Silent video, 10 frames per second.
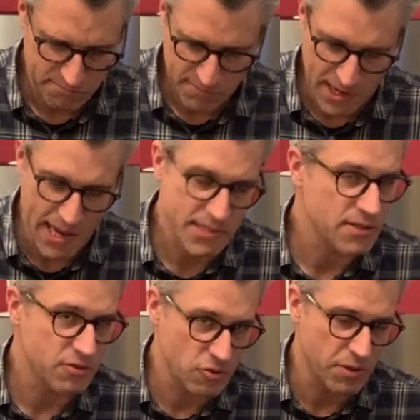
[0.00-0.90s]

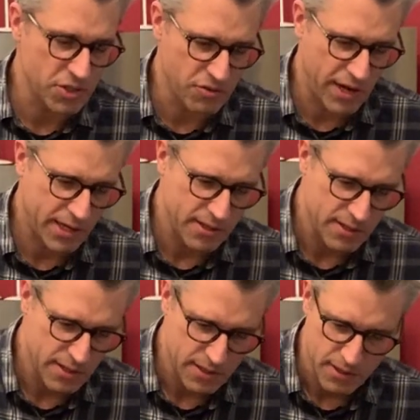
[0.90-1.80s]
has too much drag.
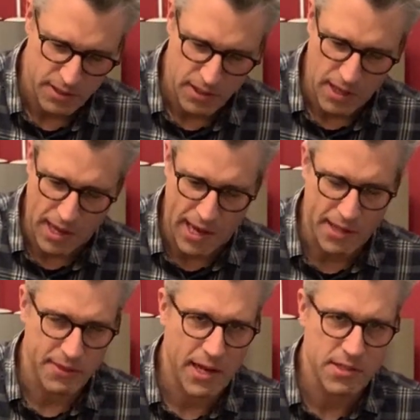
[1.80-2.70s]

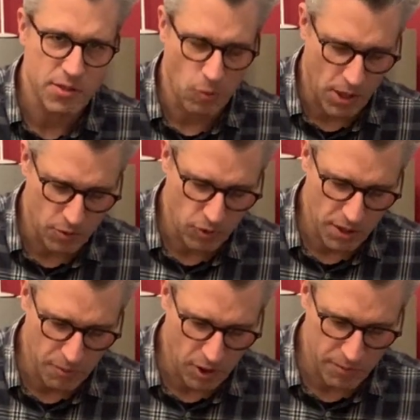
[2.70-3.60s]
And that is the one with the
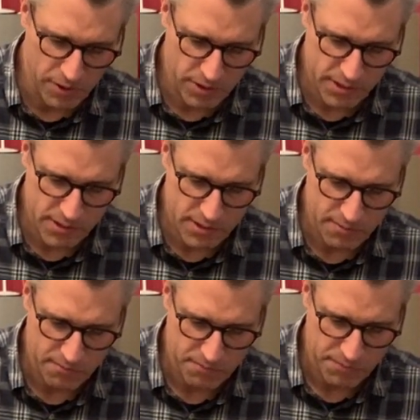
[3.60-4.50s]
ball bearings.
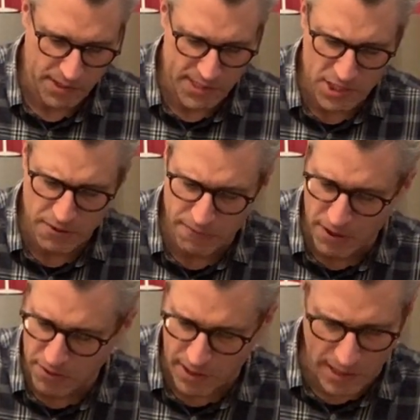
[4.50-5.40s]
It's actually a
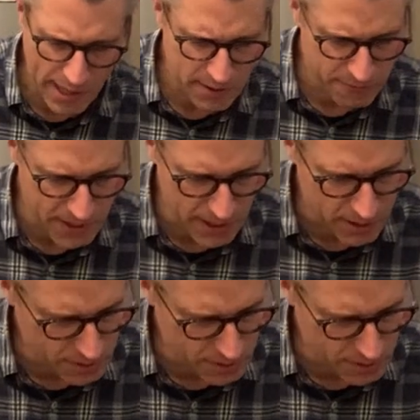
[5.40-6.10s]
very light vehicle